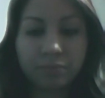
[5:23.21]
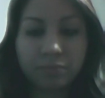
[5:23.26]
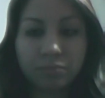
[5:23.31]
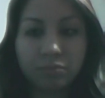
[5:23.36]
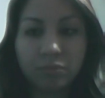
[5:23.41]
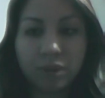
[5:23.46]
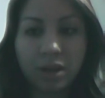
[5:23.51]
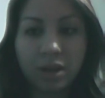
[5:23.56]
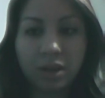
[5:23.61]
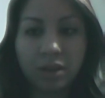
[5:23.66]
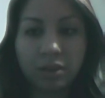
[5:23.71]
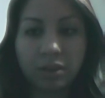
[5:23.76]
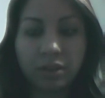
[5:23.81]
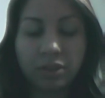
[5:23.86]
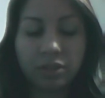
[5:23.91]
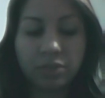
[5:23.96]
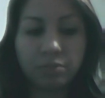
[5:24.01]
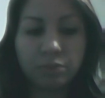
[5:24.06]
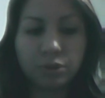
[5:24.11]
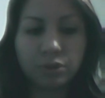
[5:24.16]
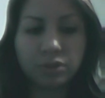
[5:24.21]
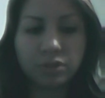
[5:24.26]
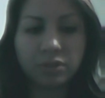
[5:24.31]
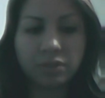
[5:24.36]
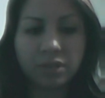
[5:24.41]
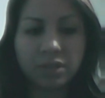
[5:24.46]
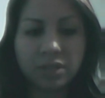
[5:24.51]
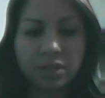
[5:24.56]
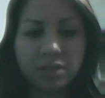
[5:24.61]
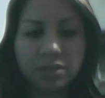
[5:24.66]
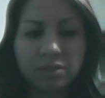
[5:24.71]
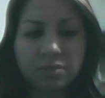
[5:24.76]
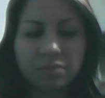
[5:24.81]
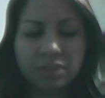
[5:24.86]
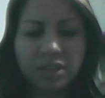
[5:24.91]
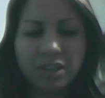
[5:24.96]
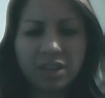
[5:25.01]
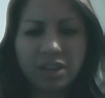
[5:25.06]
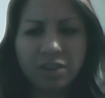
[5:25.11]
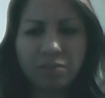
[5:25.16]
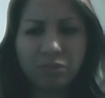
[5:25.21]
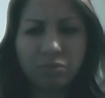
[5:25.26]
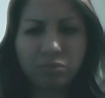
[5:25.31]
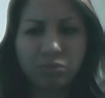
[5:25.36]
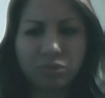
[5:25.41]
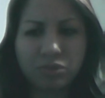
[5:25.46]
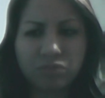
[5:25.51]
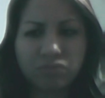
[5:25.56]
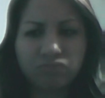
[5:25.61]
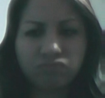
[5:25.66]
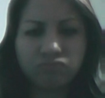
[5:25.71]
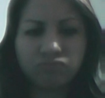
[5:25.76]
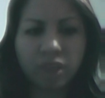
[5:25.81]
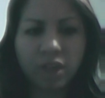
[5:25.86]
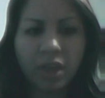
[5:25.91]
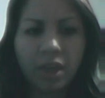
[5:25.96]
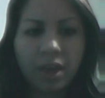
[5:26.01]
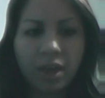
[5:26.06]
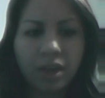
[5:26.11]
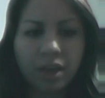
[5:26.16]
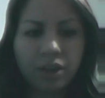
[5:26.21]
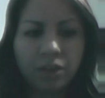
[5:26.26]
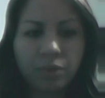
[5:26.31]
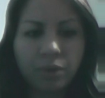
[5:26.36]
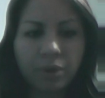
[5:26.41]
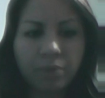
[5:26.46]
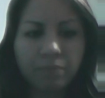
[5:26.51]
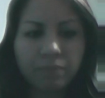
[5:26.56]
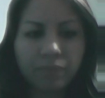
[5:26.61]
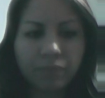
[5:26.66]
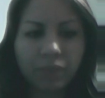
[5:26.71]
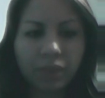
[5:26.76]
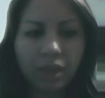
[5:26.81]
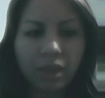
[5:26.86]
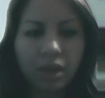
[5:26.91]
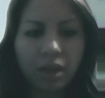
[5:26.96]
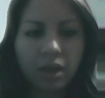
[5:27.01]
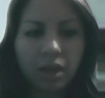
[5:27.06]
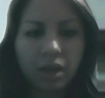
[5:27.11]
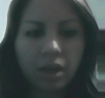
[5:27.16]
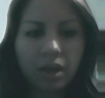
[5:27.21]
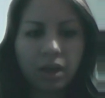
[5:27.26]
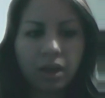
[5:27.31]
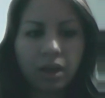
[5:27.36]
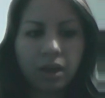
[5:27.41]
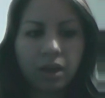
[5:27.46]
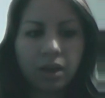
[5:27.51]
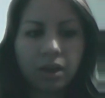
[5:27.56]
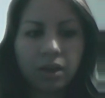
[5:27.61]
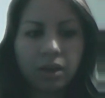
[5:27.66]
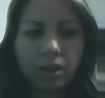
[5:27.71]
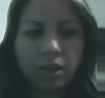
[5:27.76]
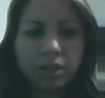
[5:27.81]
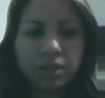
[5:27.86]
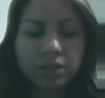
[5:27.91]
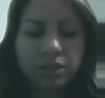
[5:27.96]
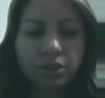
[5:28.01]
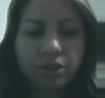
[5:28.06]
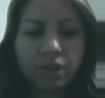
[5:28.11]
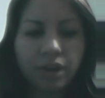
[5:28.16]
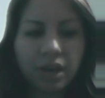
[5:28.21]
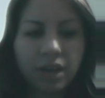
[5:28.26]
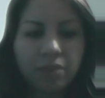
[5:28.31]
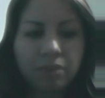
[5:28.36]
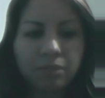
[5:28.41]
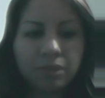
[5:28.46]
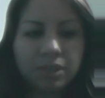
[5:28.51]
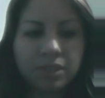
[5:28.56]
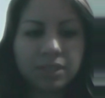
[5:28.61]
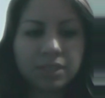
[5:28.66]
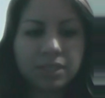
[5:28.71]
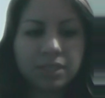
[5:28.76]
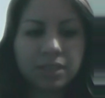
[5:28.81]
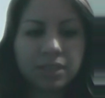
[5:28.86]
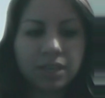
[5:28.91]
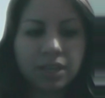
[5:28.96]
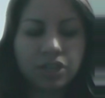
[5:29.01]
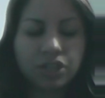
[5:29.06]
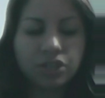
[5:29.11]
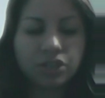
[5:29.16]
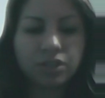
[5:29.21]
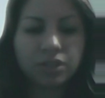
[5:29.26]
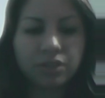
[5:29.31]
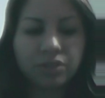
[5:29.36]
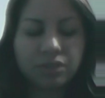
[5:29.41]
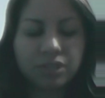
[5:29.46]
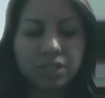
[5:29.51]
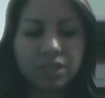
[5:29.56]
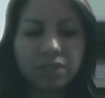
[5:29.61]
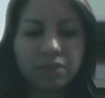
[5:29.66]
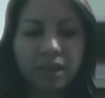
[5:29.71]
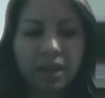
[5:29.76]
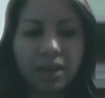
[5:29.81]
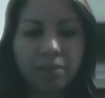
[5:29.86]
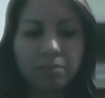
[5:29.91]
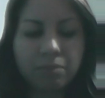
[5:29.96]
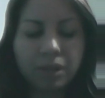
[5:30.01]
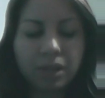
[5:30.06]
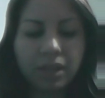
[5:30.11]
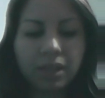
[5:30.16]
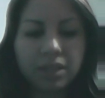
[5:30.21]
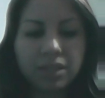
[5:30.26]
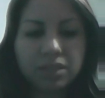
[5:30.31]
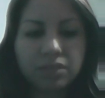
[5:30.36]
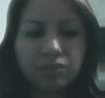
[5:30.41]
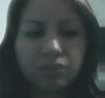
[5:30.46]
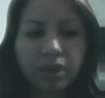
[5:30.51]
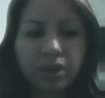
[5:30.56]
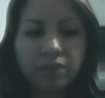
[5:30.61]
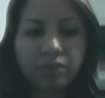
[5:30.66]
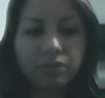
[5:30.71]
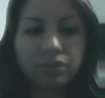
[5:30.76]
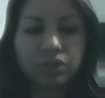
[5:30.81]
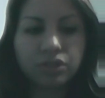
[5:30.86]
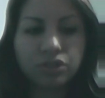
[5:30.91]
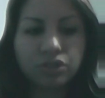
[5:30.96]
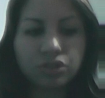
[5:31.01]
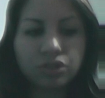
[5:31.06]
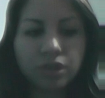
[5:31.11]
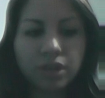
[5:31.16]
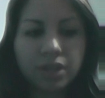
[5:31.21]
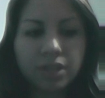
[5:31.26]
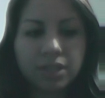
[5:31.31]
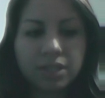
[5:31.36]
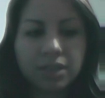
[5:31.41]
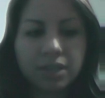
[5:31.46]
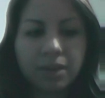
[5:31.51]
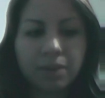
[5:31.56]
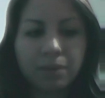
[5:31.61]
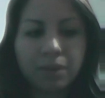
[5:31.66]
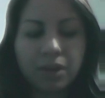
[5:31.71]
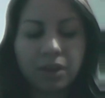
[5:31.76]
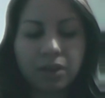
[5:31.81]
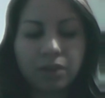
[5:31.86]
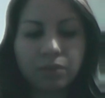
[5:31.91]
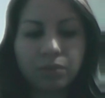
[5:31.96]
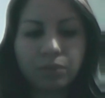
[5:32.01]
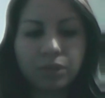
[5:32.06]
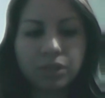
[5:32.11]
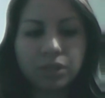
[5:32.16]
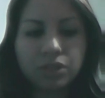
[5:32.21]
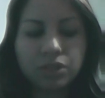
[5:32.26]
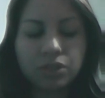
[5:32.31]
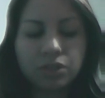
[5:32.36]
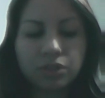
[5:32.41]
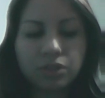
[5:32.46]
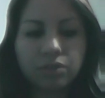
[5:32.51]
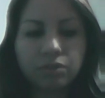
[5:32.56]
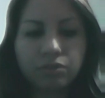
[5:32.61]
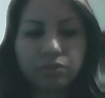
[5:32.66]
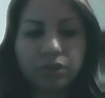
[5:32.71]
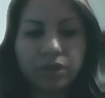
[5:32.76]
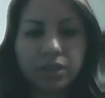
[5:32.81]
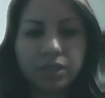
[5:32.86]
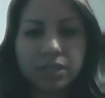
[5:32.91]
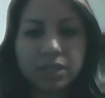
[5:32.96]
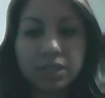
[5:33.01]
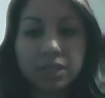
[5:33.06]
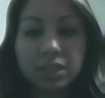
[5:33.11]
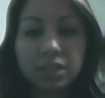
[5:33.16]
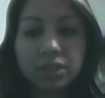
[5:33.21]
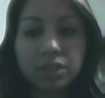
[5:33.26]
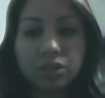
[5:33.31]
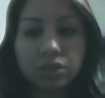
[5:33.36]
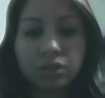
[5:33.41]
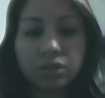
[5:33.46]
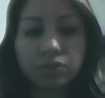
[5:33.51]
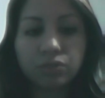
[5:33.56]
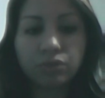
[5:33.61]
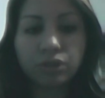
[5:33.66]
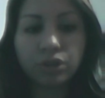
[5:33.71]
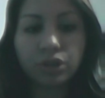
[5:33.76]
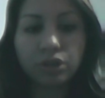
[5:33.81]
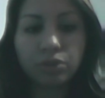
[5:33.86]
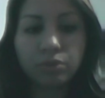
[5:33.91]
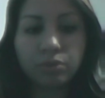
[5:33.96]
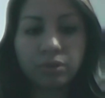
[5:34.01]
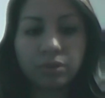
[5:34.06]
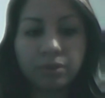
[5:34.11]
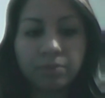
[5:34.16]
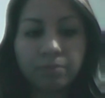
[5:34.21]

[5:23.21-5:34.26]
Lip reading: Well, I think most of it is. I can't remember. Anyway, because of their animalistic nature, they receive a +5 to strength, stamina, and wits during frenzy, so that's very cool.